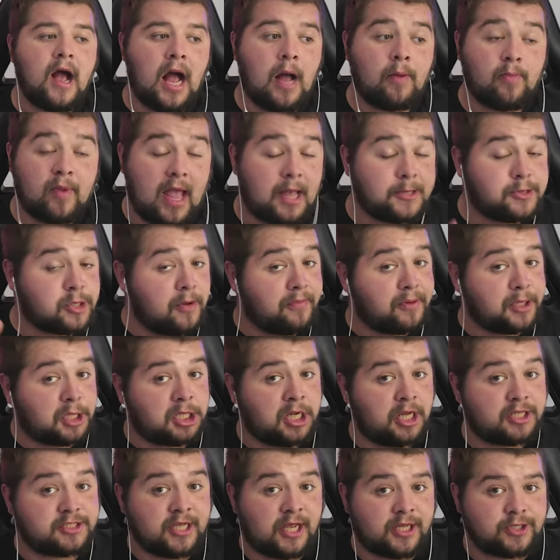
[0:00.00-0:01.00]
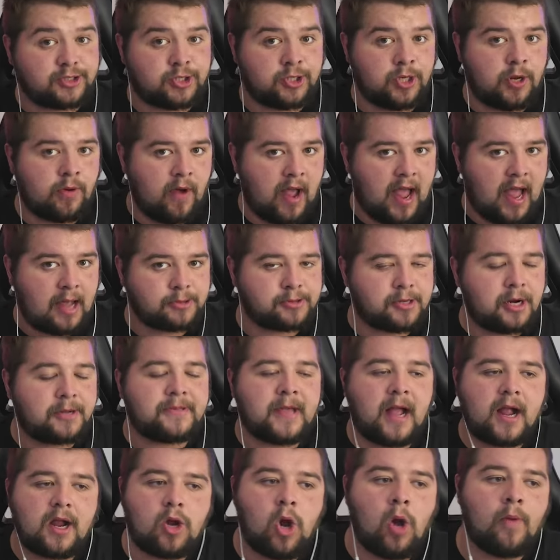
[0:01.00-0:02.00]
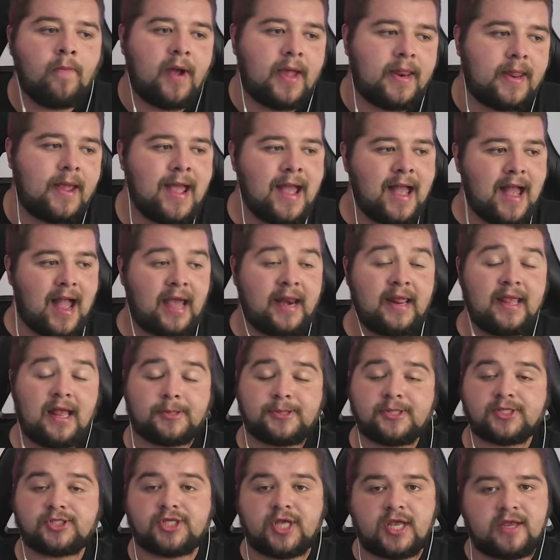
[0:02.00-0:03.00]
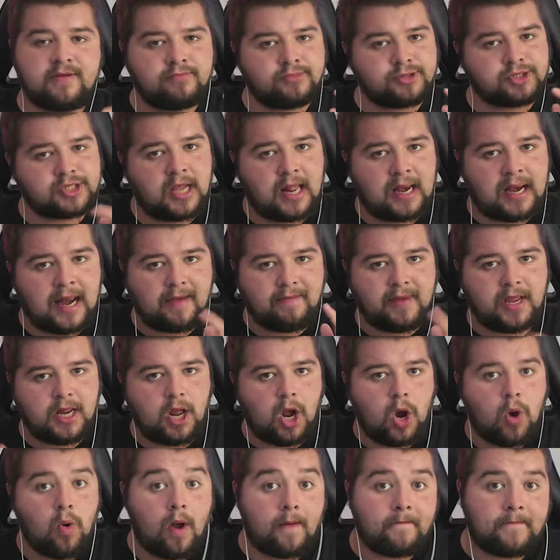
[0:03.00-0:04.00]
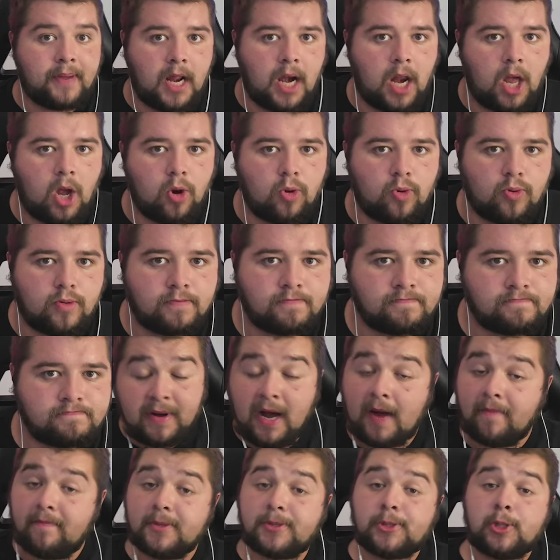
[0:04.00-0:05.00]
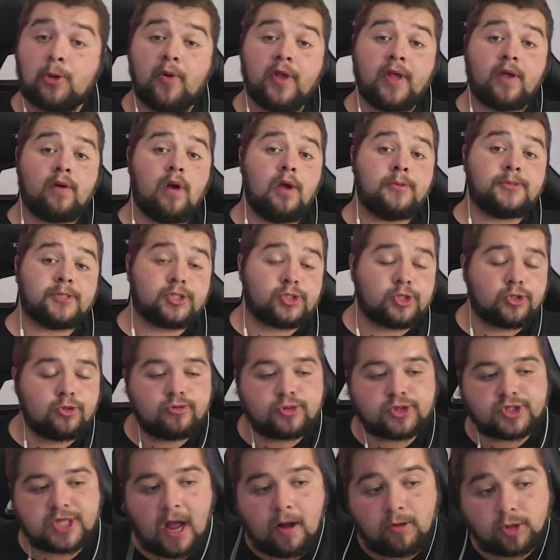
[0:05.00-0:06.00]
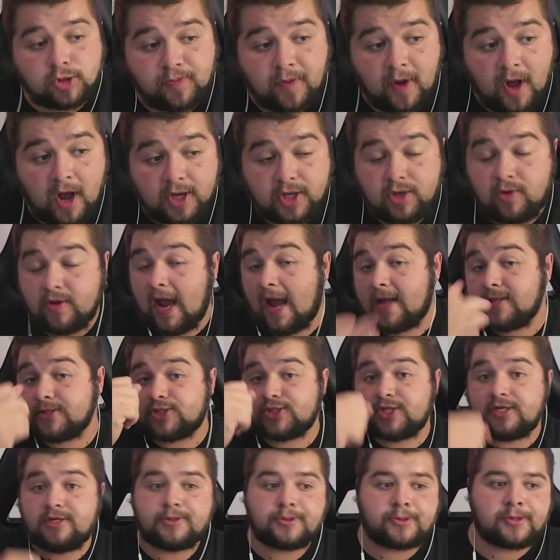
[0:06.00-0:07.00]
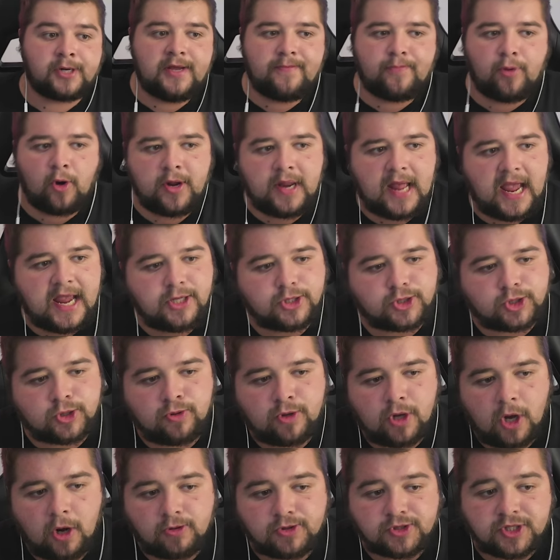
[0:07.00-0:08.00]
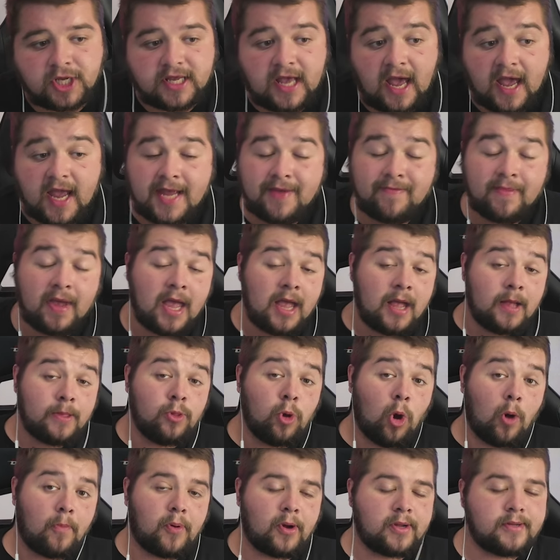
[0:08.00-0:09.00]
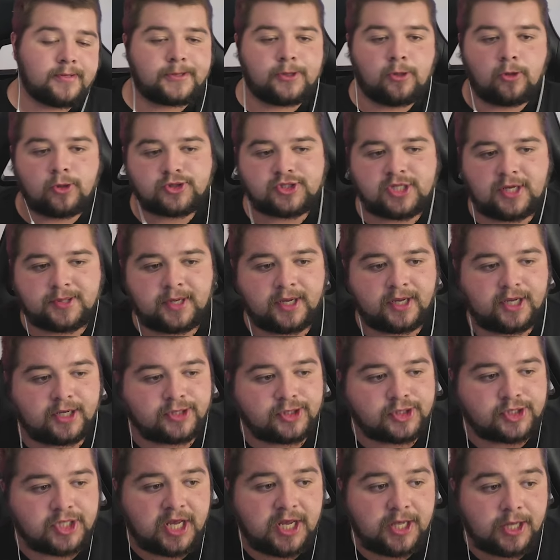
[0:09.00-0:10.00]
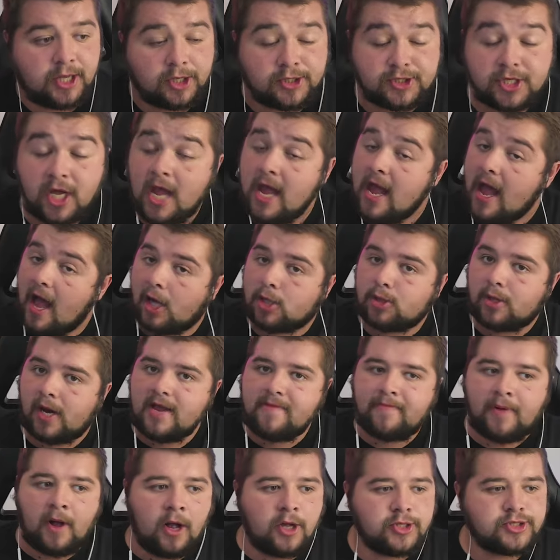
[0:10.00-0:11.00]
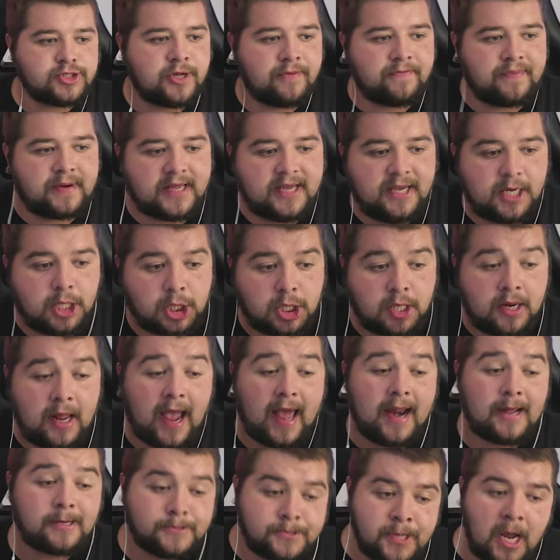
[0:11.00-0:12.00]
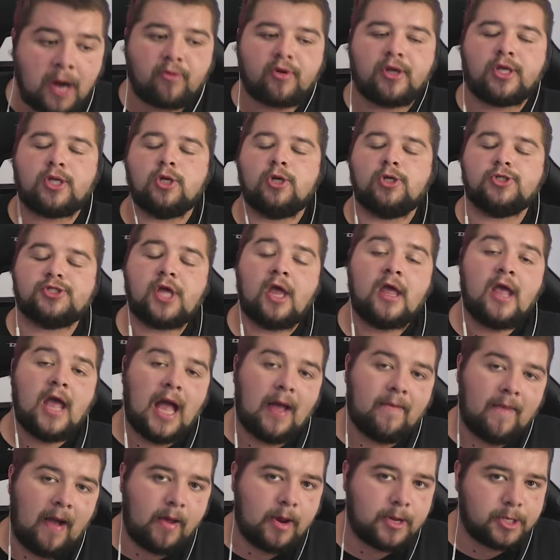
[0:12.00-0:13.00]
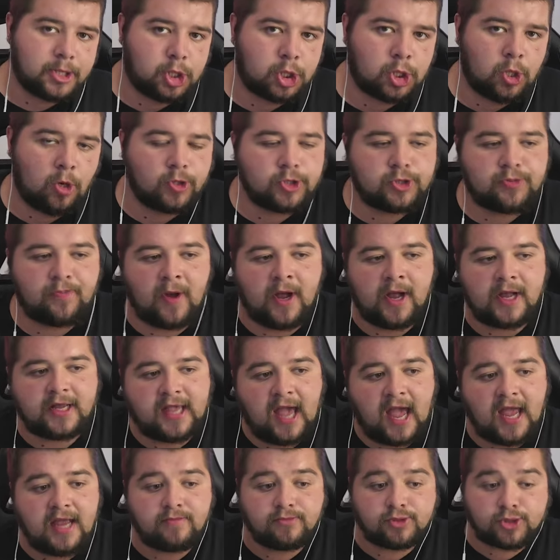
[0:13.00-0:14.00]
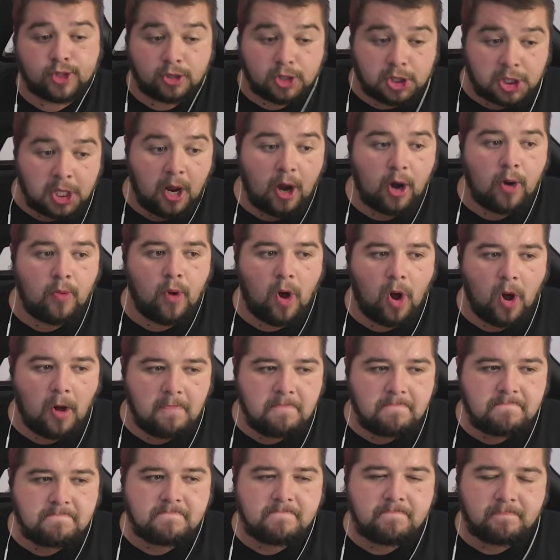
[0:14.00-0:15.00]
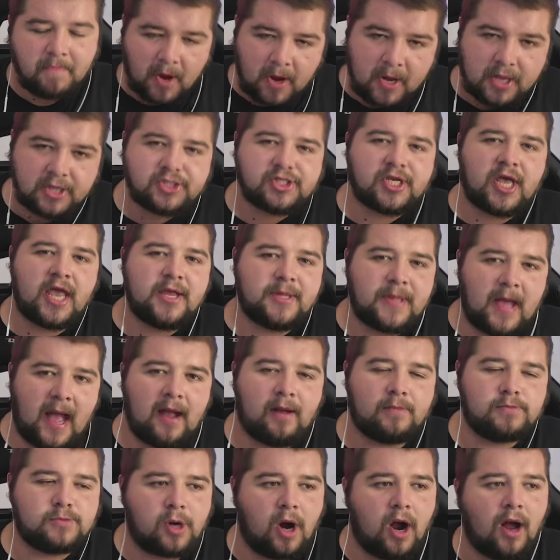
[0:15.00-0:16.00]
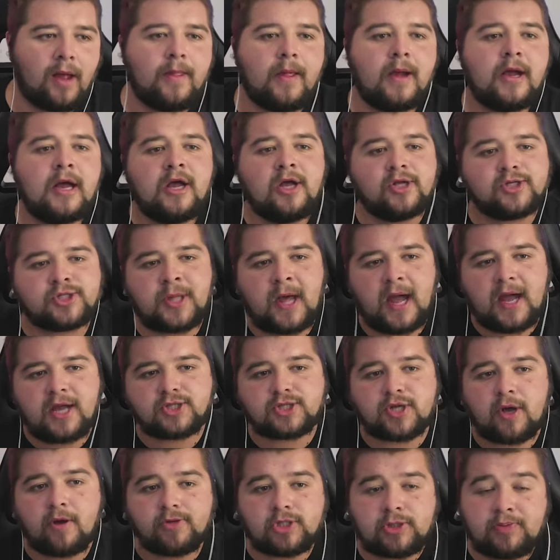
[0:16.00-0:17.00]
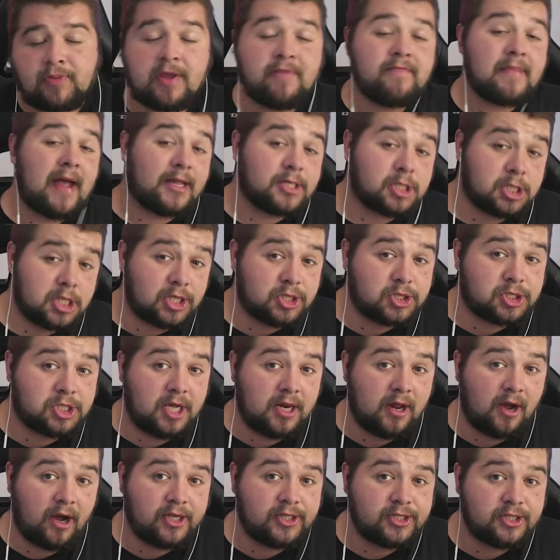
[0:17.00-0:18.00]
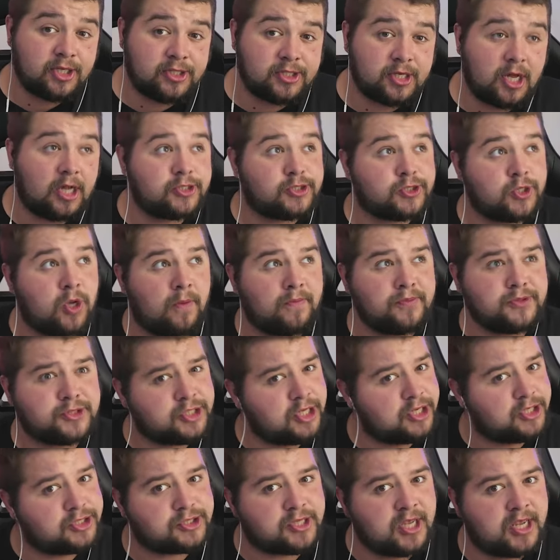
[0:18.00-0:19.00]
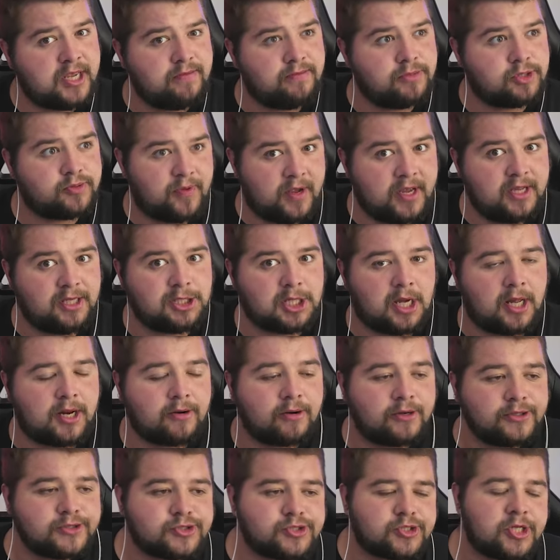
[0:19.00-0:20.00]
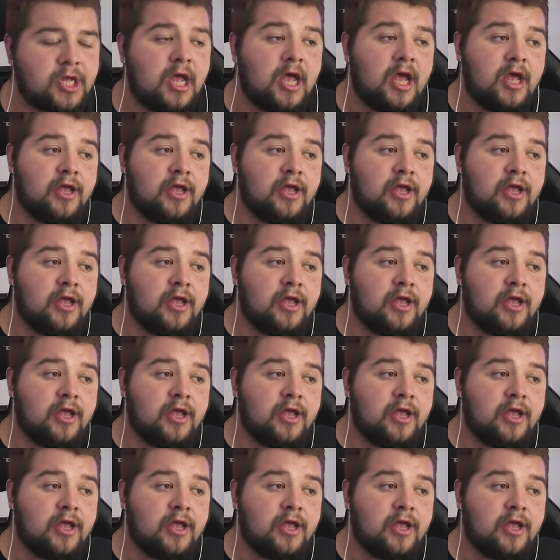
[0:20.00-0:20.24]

We have got Besiktas to do. I have read that comment. Any other teams, let me know below. But before we go over to Salzburg, you can see 3.82 goals a game, 0.47 conceded, a great pass completion, and a very good amount of shots per game. So do you know what? we're going to take that and run. So that is going to be Manchester United, a top 6 teams, being generous.